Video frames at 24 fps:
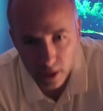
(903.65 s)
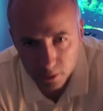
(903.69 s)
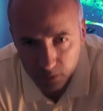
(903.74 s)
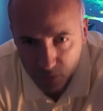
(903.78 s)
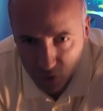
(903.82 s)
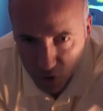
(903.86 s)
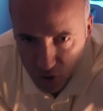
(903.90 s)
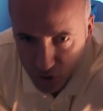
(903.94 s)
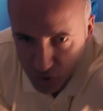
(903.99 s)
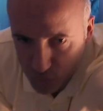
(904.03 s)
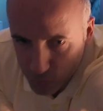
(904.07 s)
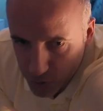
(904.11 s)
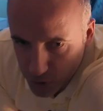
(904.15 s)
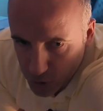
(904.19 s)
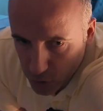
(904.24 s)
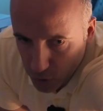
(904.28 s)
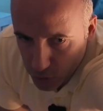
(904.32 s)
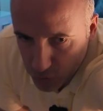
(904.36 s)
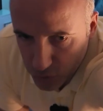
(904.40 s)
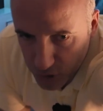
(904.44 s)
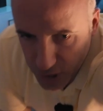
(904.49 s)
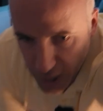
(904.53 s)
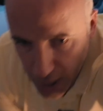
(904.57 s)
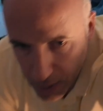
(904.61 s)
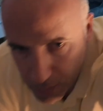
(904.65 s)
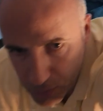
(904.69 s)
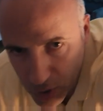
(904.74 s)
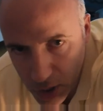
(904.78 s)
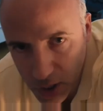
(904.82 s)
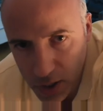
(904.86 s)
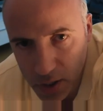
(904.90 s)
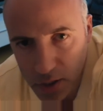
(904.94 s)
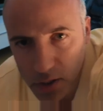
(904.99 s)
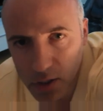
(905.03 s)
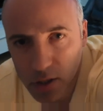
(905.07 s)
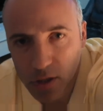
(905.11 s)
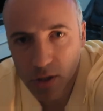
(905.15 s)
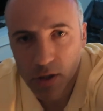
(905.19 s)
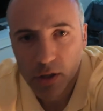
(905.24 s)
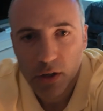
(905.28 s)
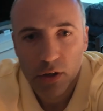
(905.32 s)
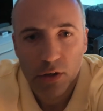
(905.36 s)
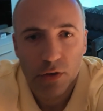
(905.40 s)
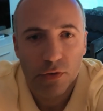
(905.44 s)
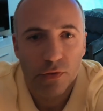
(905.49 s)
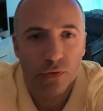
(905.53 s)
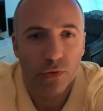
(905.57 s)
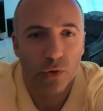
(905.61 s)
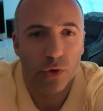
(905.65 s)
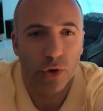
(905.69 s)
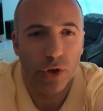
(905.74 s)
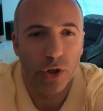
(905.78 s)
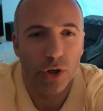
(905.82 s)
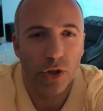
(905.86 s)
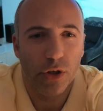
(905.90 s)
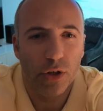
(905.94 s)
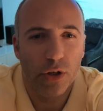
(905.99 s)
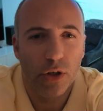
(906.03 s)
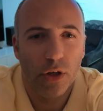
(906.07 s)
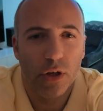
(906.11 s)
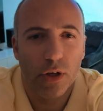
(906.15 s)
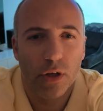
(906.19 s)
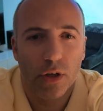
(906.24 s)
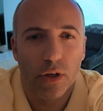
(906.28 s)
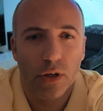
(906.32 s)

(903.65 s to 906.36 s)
Let me just return the camera for good,